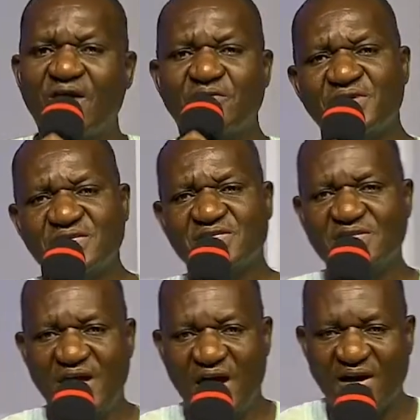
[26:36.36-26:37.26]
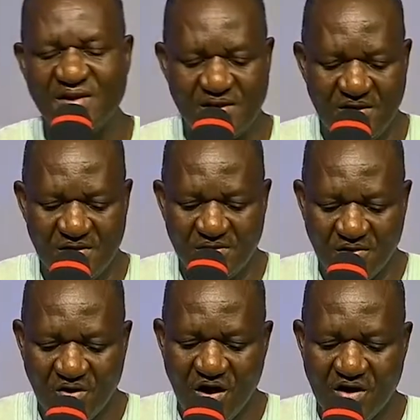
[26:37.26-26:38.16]
this year,
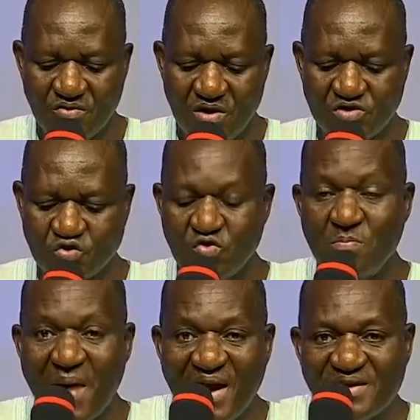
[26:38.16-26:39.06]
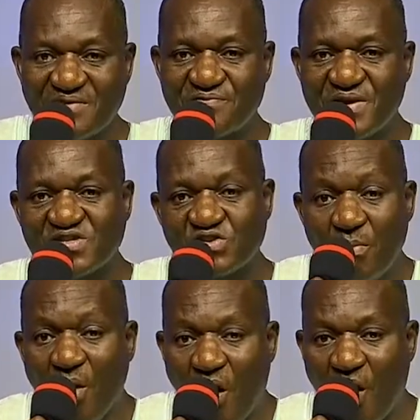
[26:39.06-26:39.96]
God wants to manifest
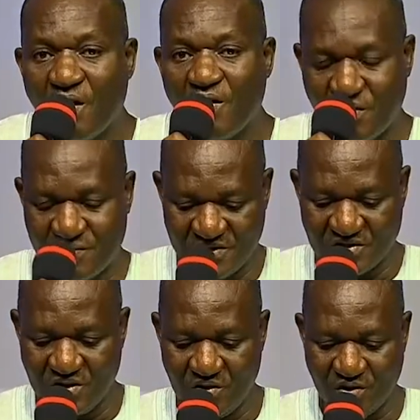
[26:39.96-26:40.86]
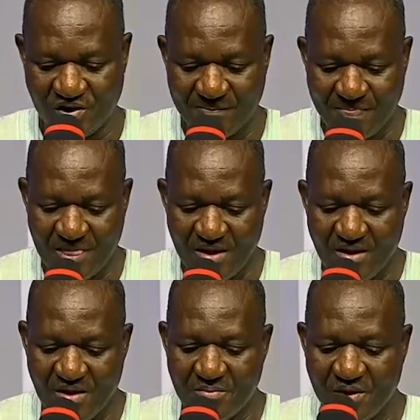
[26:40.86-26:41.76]
more of his glory.
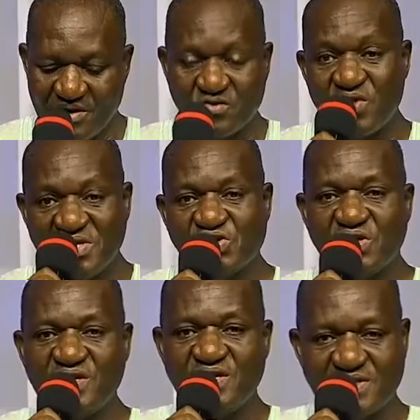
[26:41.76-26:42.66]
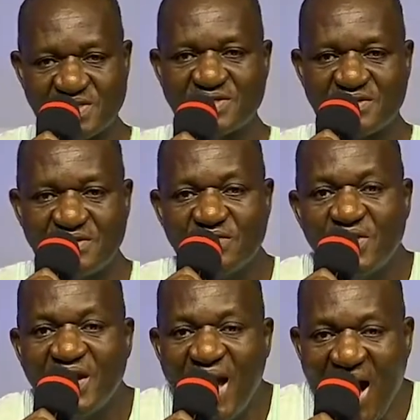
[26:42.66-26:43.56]
But the question is,
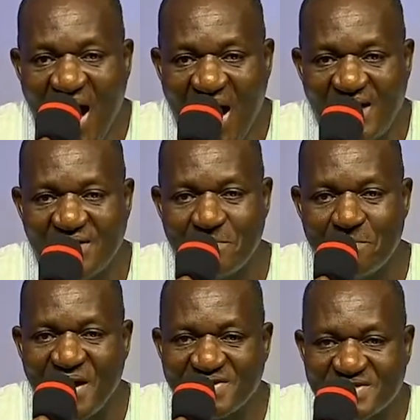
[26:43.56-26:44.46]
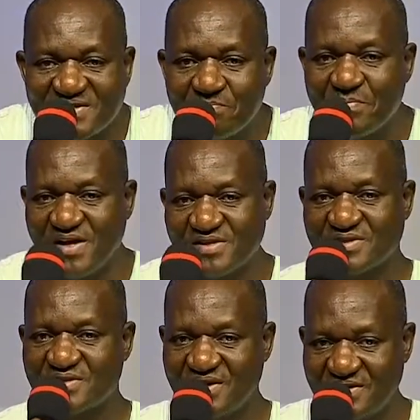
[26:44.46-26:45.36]
will I
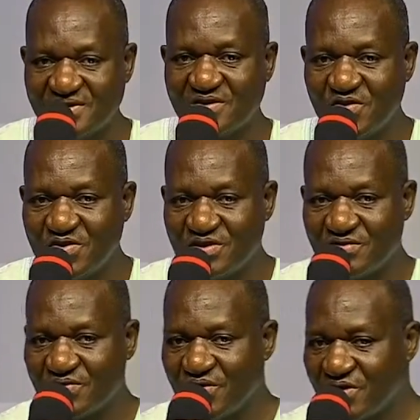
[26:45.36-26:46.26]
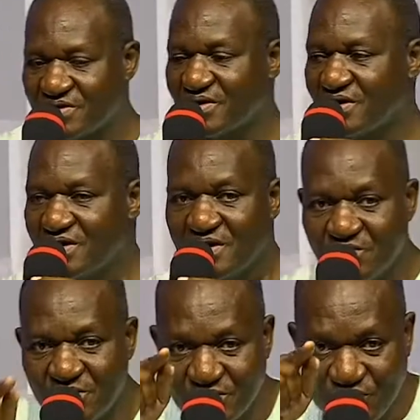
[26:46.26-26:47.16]
participate in the glory of God?
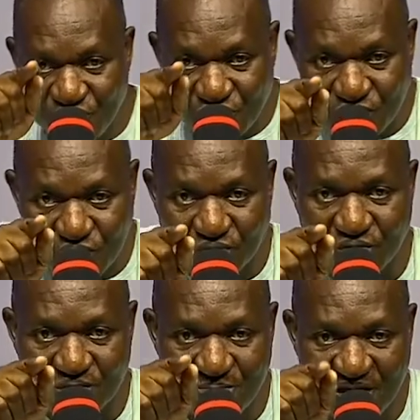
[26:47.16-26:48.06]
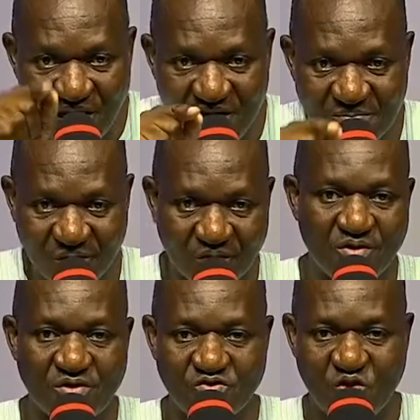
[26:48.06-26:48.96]
Will you be able
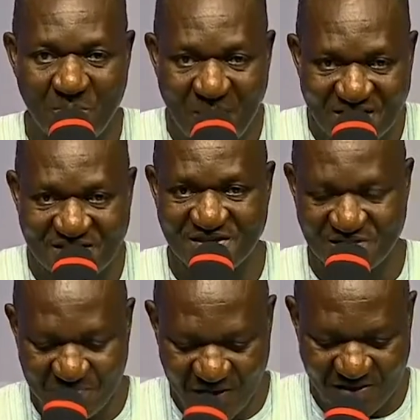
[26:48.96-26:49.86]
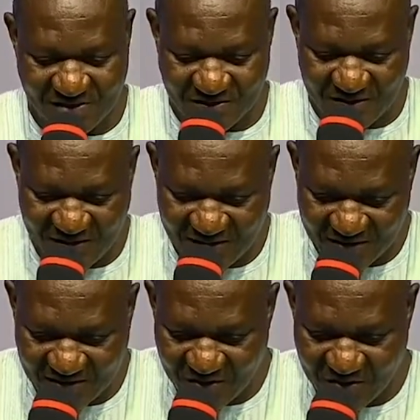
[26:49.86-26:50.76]
to participate in the
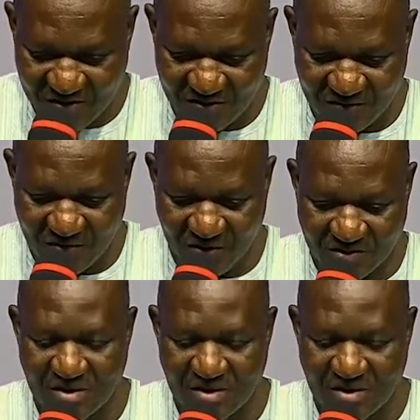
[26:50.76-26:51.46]
glory of God?